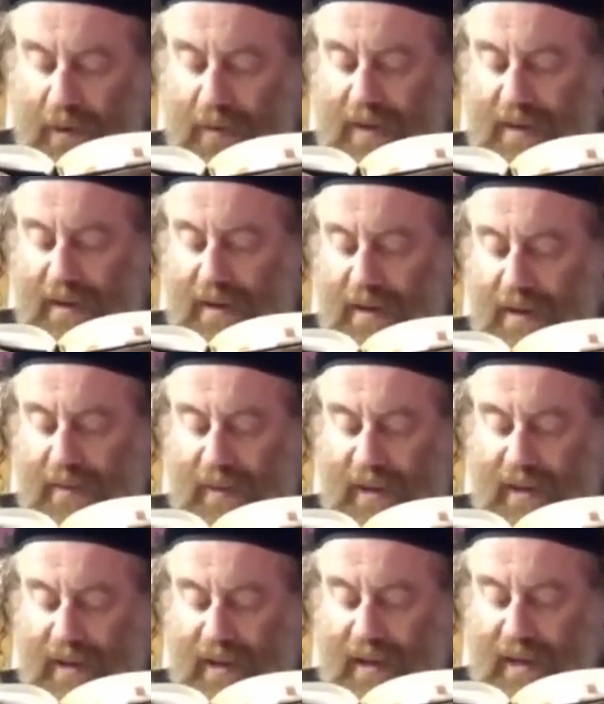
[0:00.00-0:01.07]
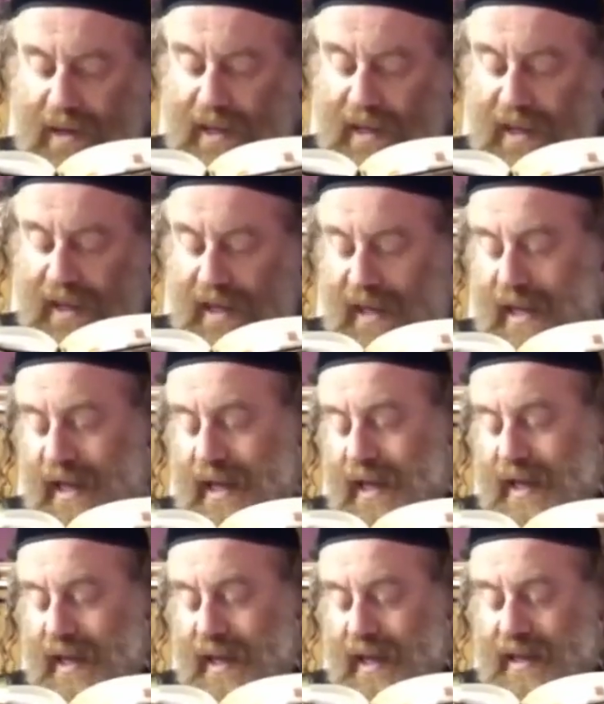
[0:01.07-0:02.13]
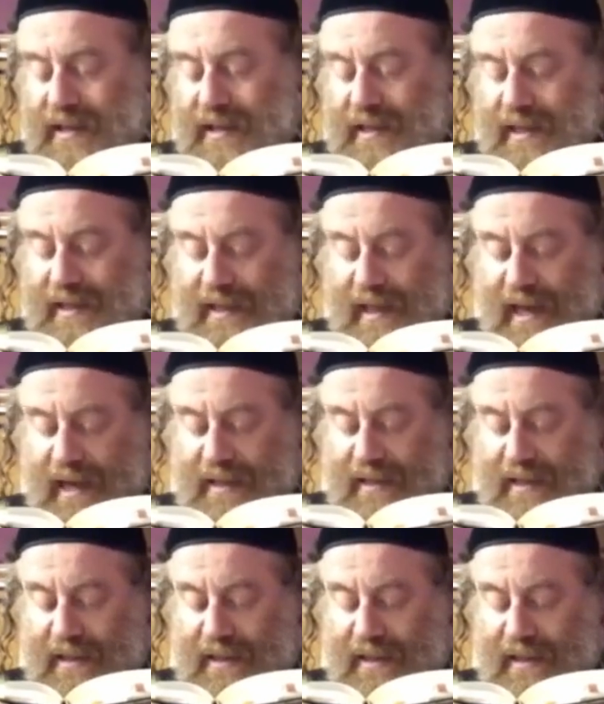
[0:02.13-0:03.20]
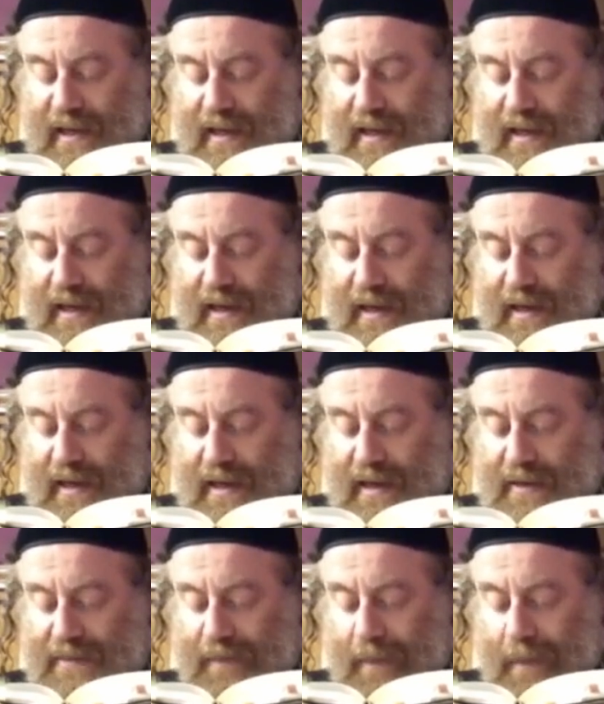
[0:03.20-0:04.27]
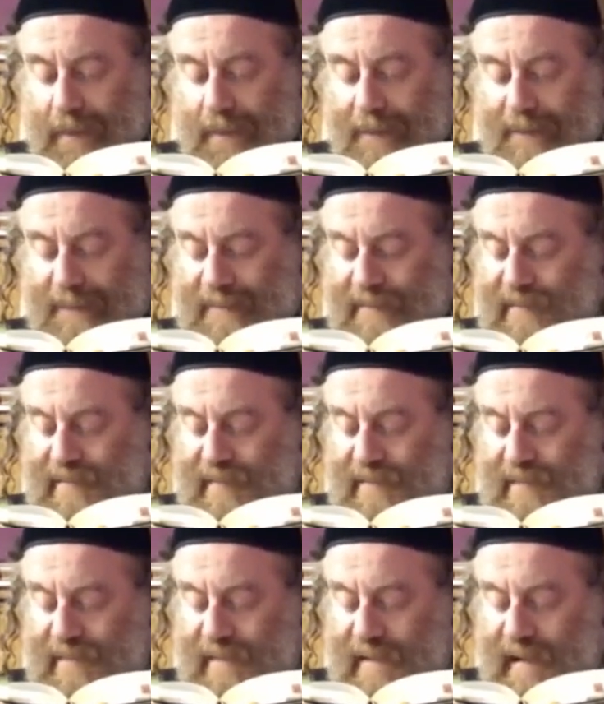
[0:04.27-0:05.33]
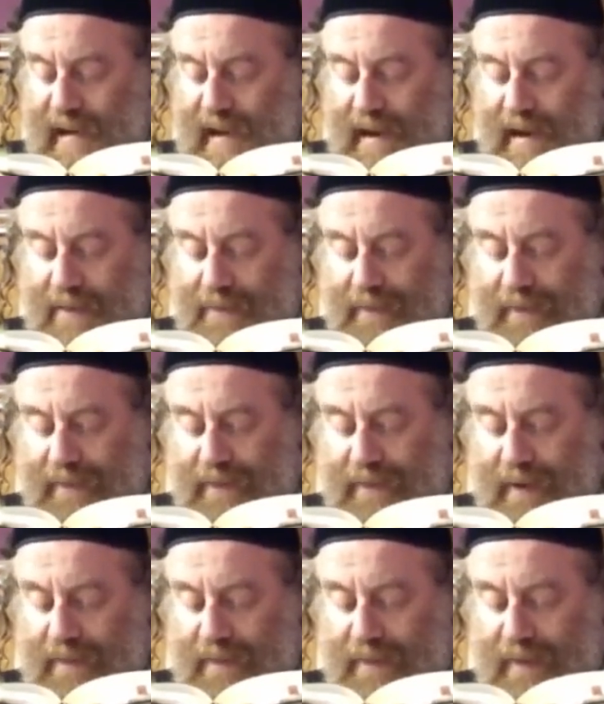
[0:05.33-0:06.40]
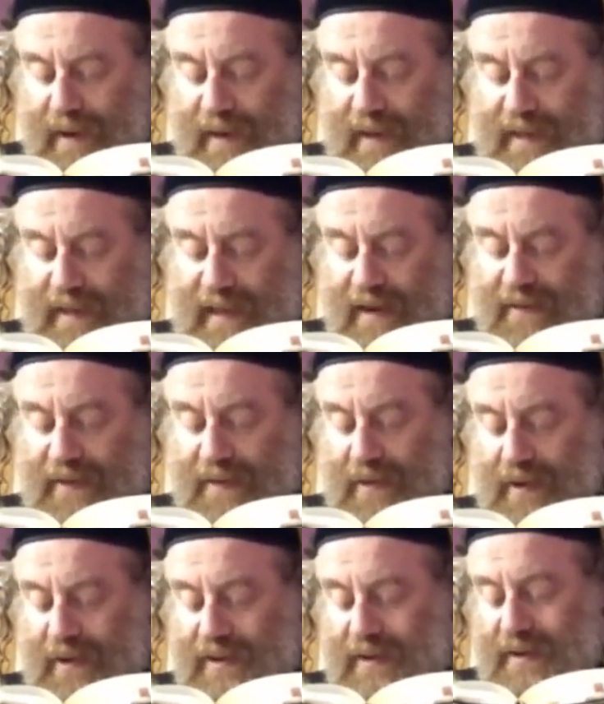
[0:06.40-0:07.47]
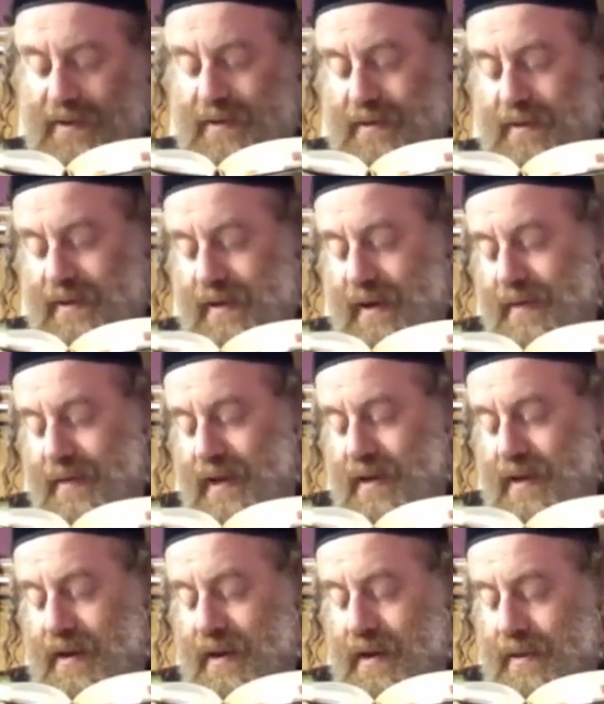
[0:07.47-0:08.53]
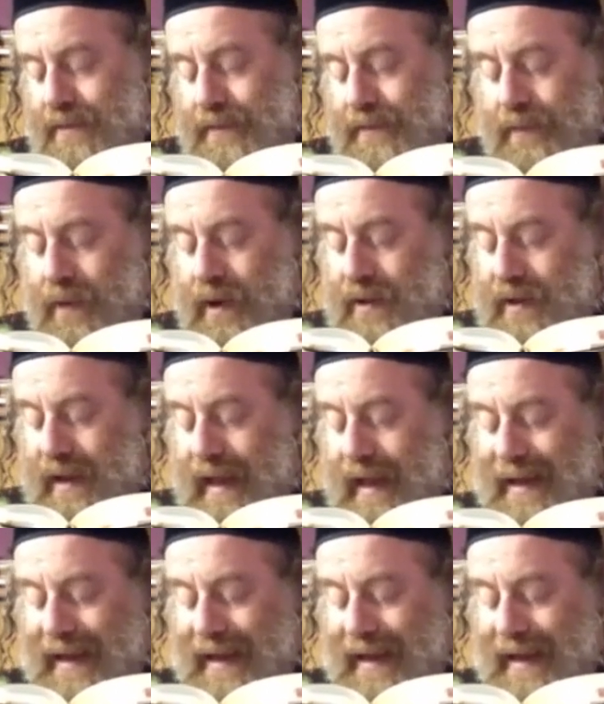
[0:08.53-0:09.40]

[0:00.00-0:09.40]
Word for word: when when uh, it, it it is discusses uh, uh, parnasa of the person. So I mean, uh, what